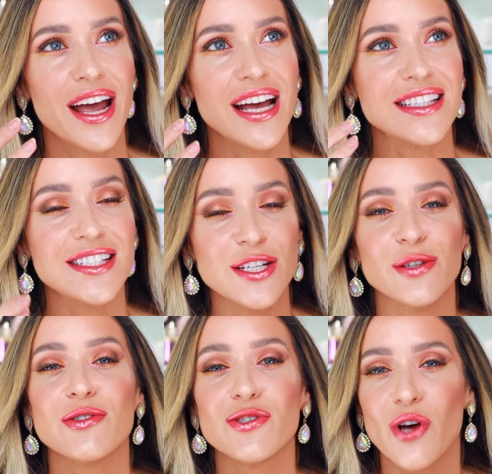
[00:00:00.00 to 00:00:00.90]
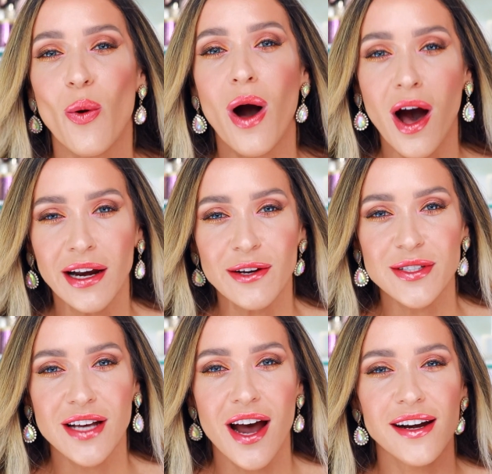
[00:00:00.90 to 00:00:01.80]
It's still so hot
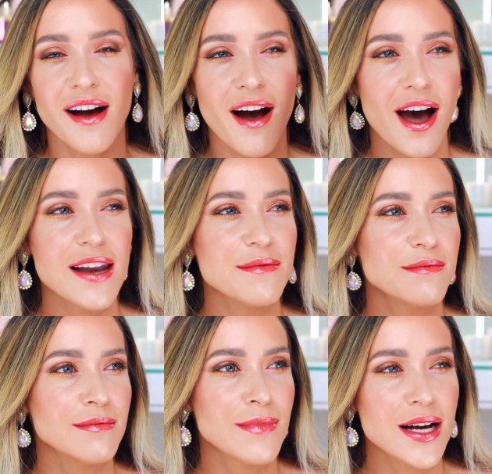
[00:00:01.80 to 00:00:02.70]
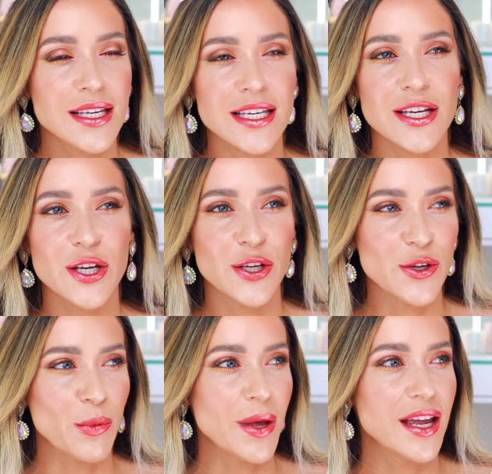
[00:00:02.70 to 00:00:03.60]
outside, hot, muggy,
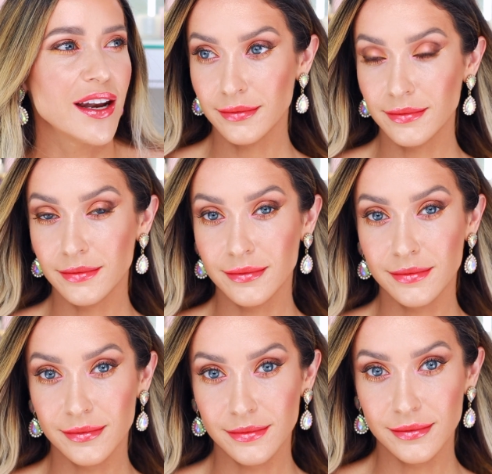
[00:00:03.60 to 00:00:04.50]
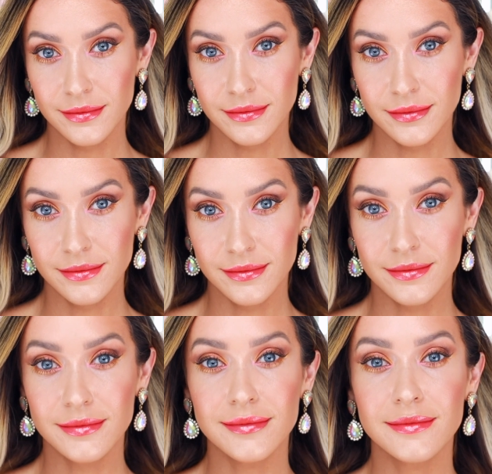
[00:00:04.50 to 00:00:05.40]
humid, and rainy.
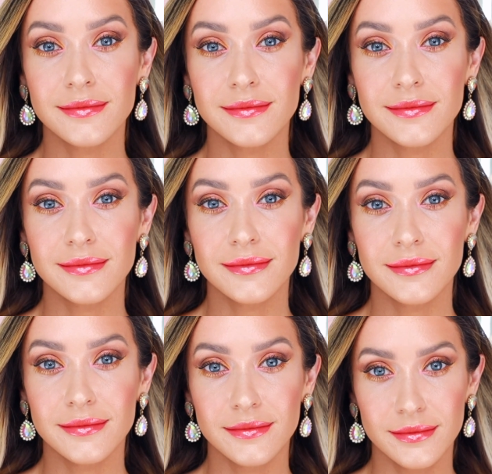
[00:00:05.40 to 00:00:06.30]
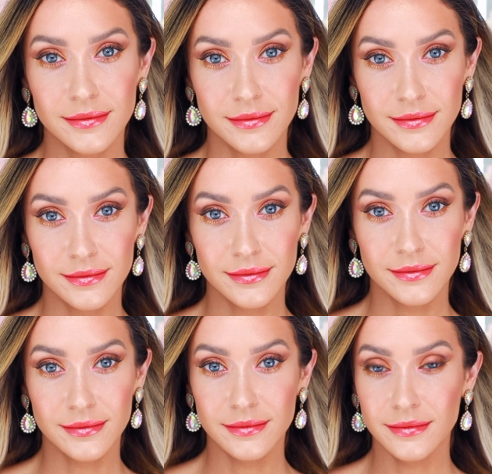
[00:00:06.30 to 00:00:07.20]
It's the tropics, what can I
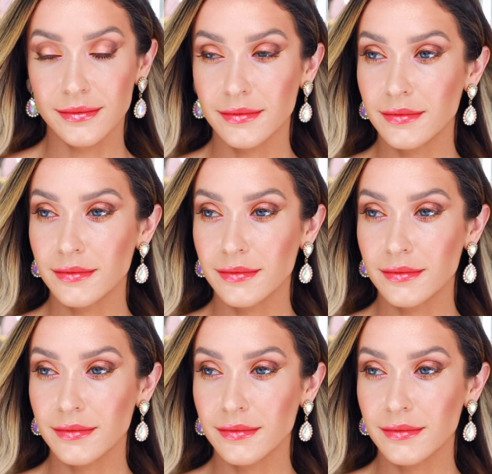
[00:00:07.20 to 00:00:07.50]
say?